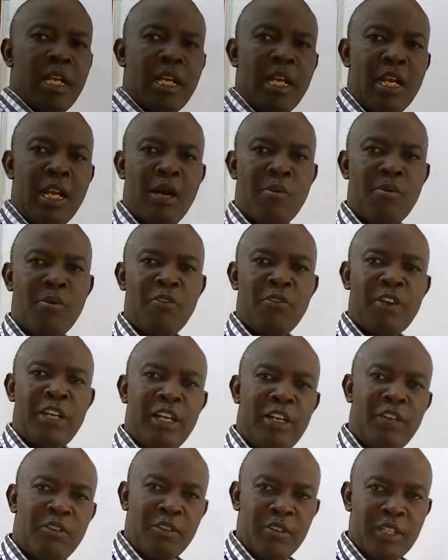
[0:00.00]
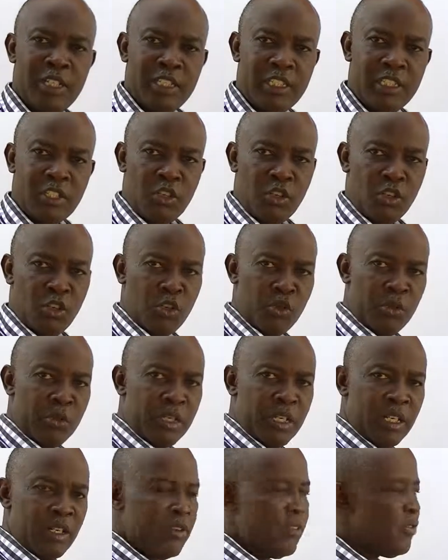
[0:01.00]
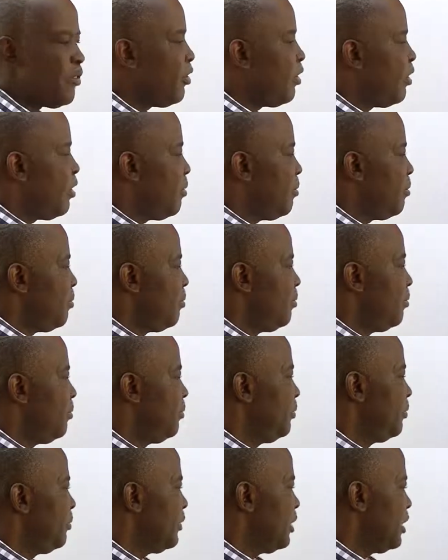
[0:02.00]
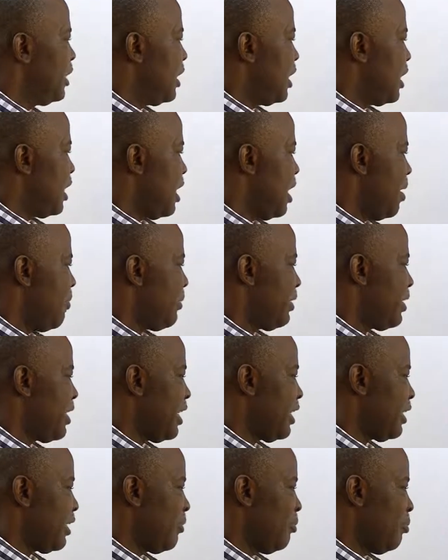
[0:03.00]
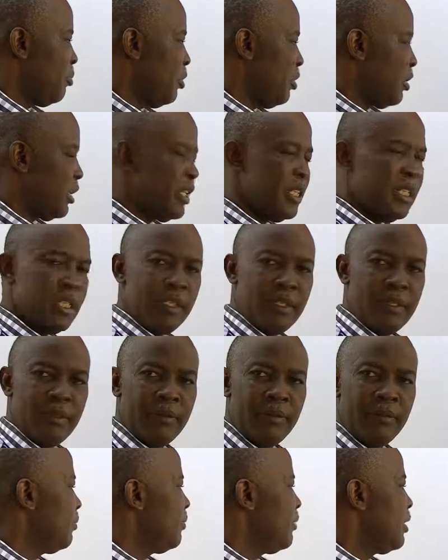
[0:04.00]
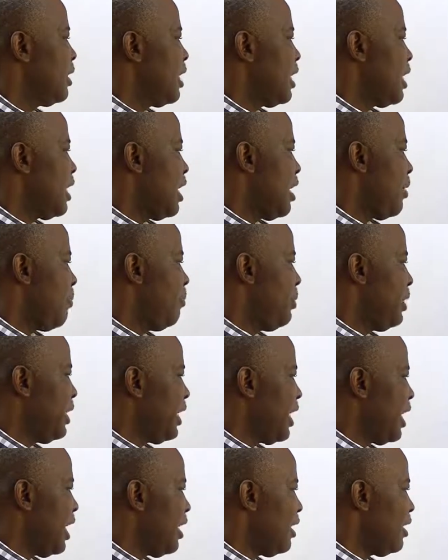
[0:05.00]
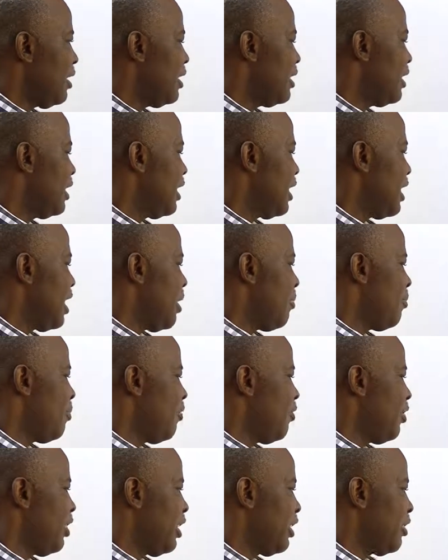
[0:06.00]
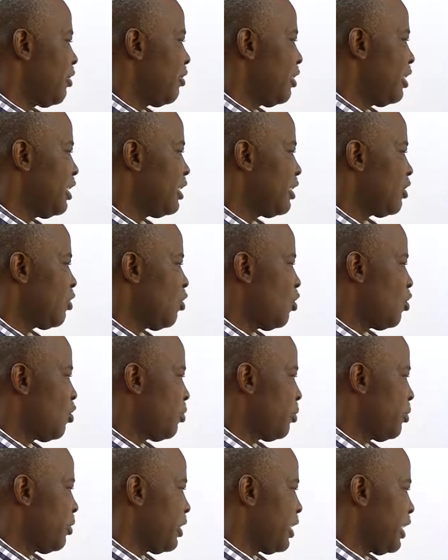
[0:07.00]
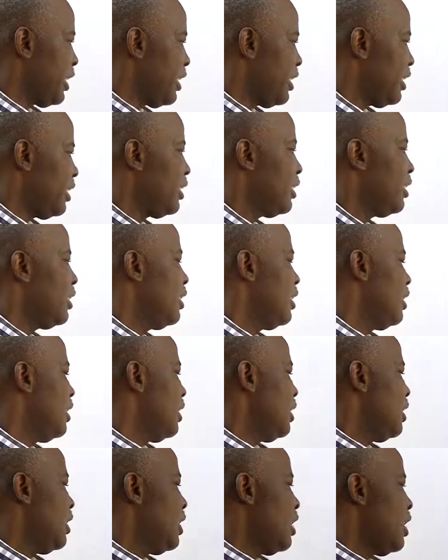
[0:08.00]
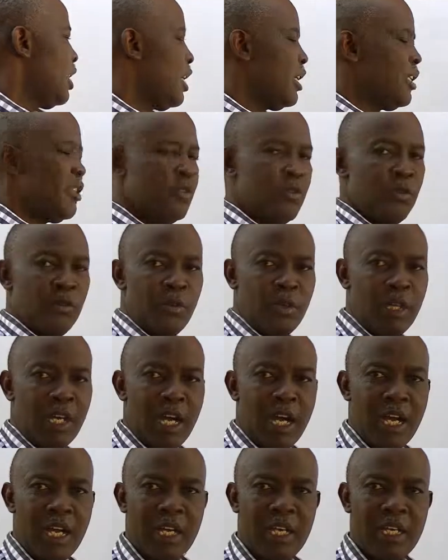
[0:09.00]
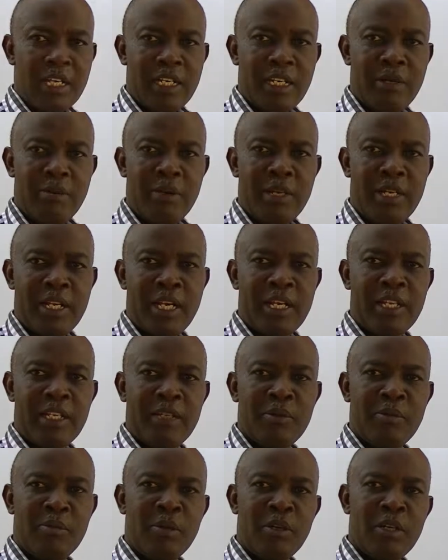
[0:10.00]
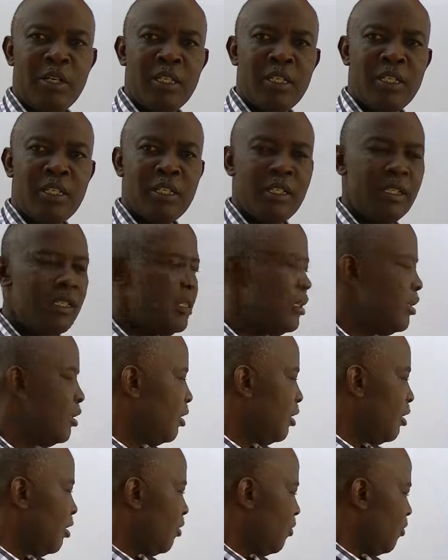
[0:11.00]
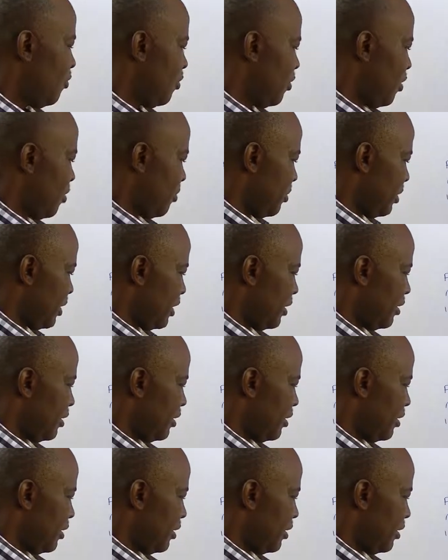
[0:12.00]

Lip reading: Number of electrons contributed to form the metallic bond. The bigger the number of electrons contributed, the stronger the metallic bond formed.